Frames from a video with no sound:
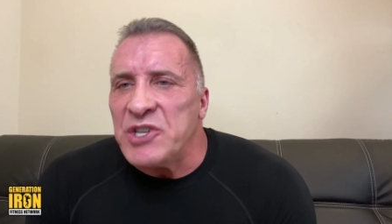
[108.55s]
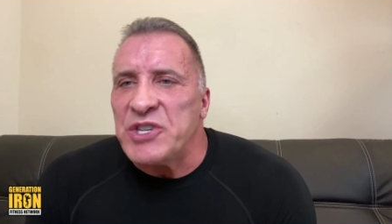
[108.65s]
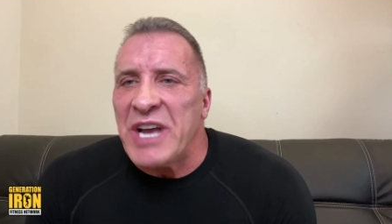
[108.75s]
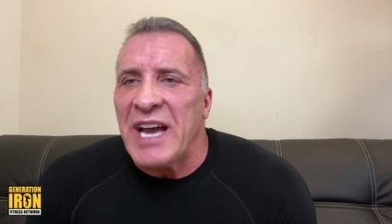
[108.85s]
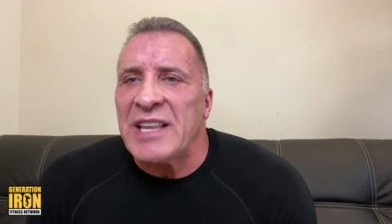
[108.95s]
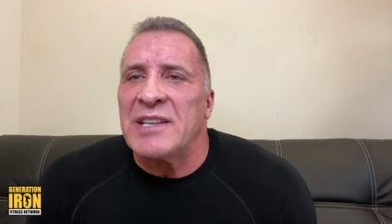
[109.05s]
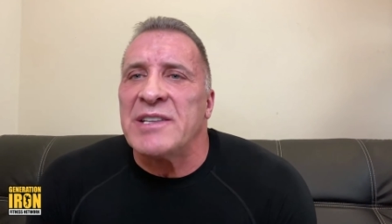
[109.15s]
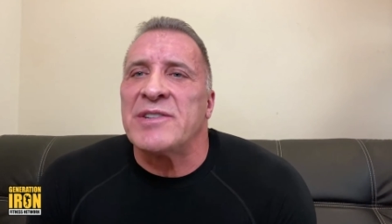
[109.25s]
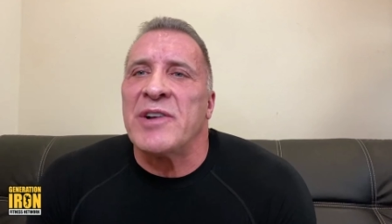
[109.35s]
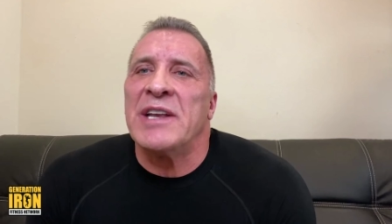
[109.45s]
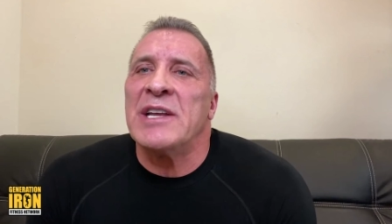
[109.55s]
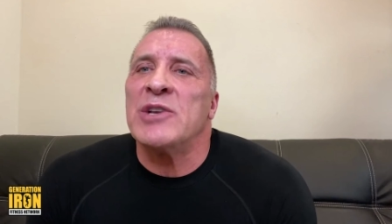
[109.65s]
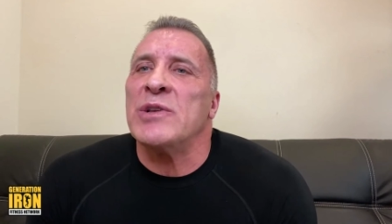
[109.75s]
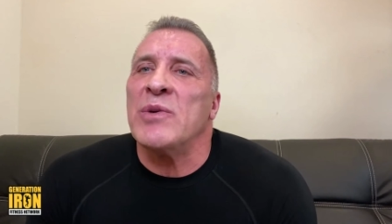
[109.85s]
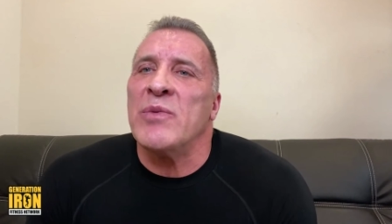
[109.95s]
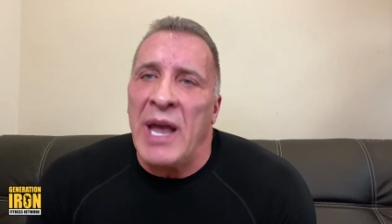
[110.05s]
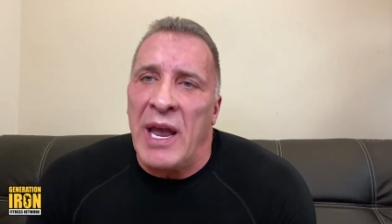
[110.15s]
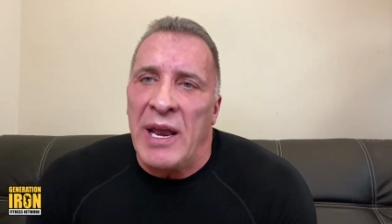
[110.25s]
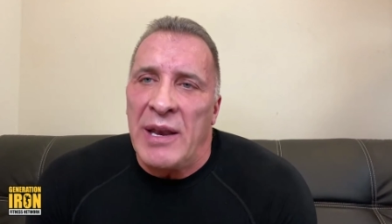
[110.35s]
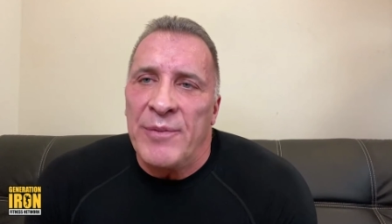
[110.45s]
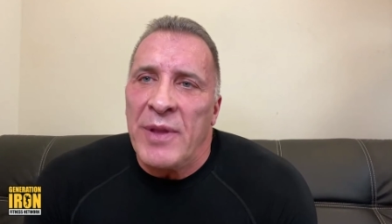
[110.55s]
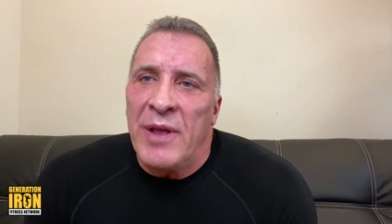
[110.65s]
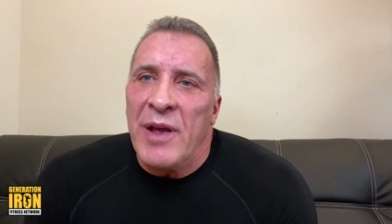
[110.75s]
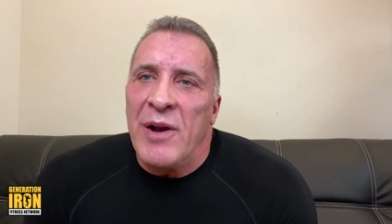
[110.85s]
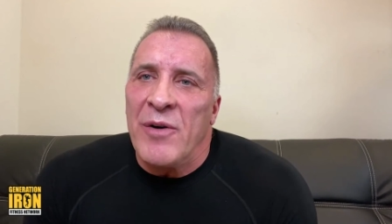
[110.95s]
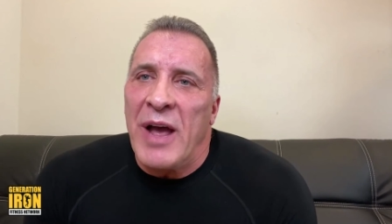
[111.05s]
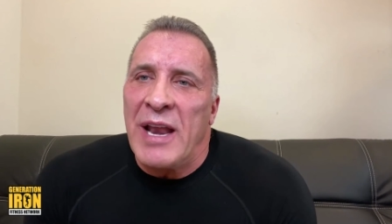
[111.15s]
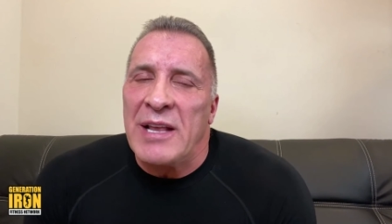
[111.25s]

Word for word: injected straight into the vein right?